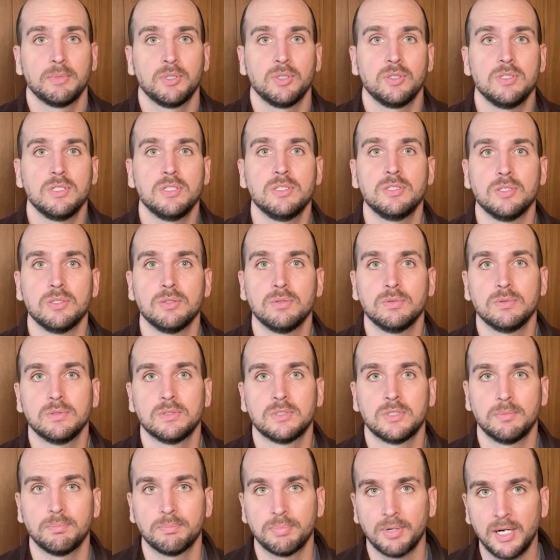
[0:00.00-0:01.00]
going to do
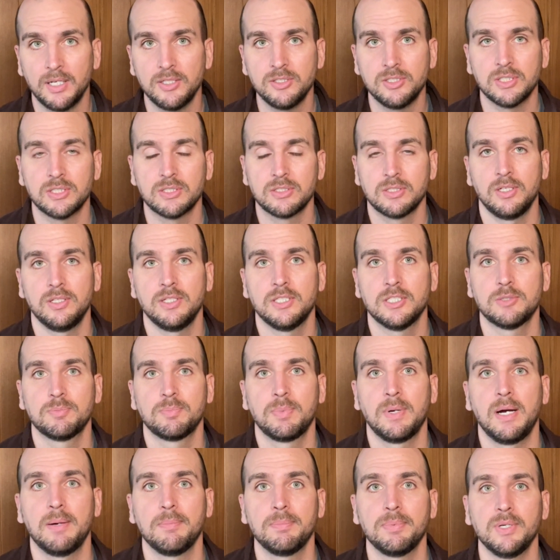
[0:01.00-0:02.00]
some projects on this
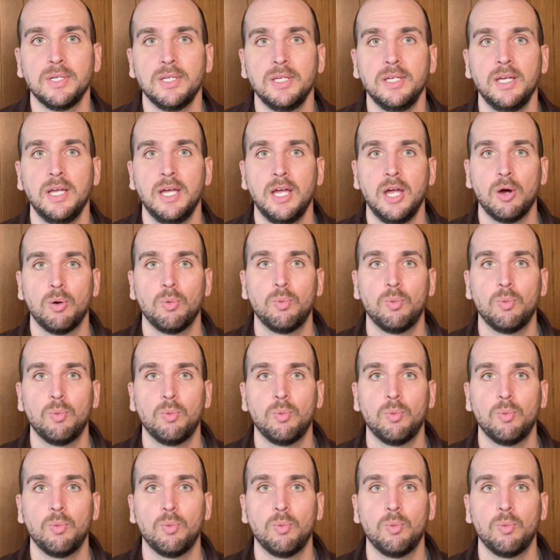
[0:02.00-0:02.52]
property